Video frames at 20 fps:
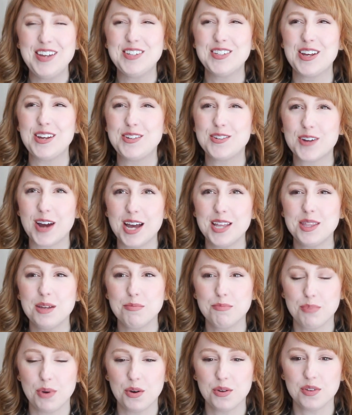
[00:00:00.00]
So I tried
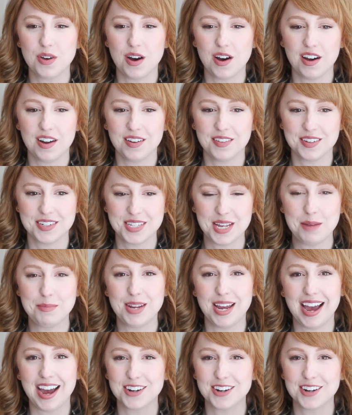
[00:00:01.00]
them both on on the same day.